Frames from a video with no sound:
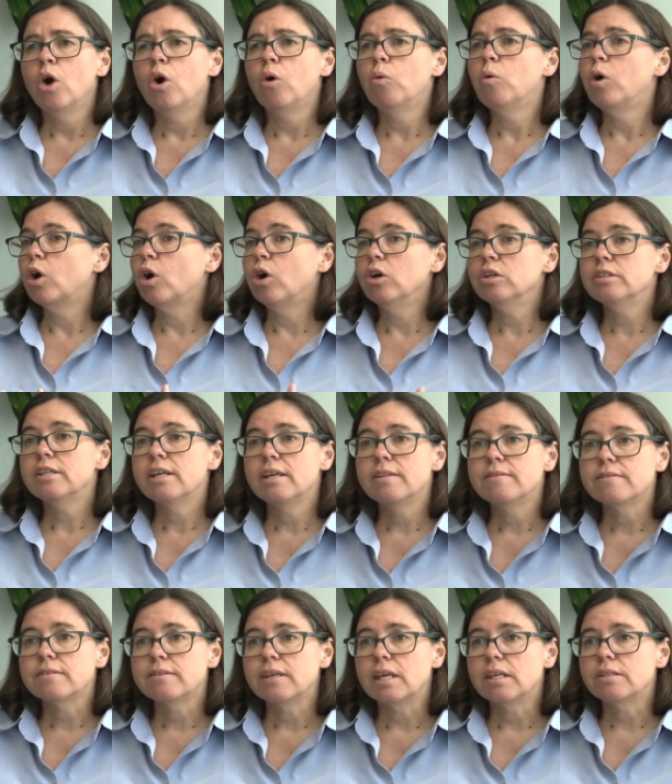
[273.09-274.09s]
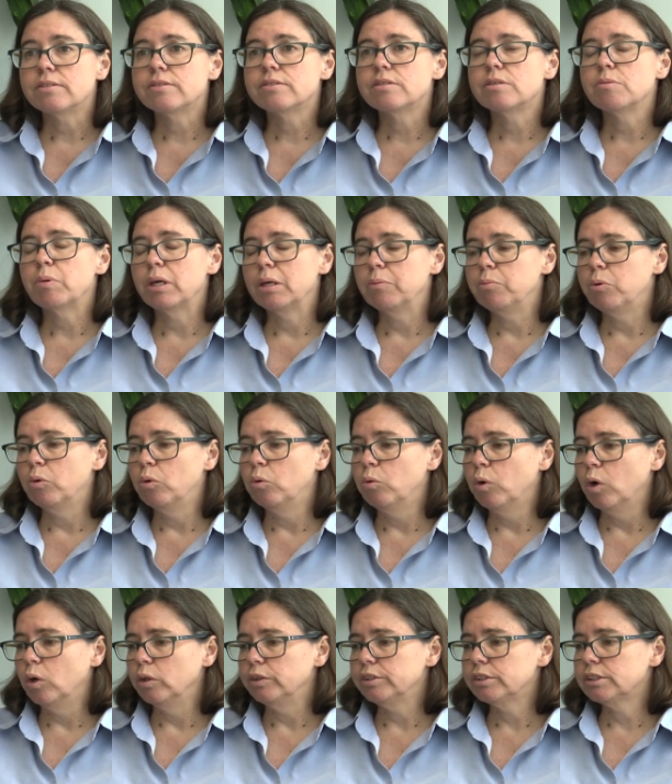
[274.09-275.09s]
What content sets do people
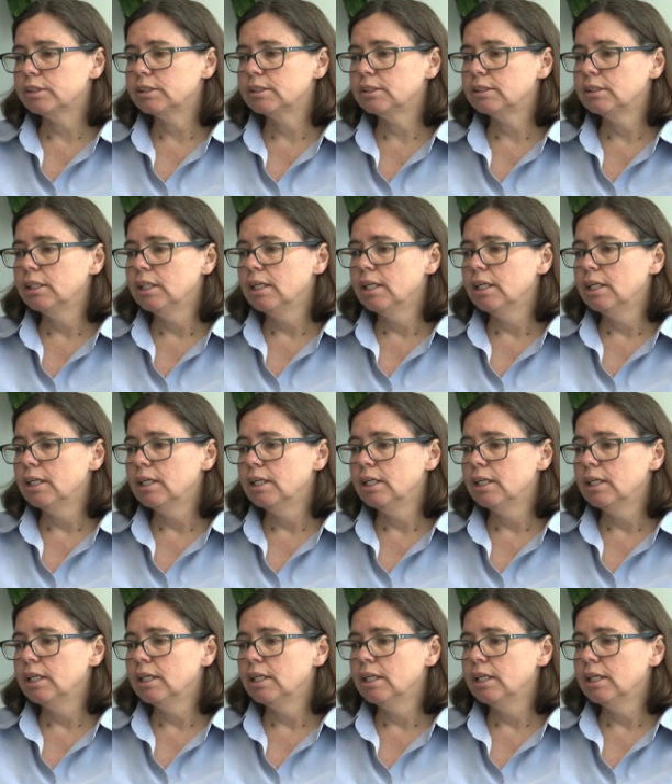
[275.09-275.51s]
want?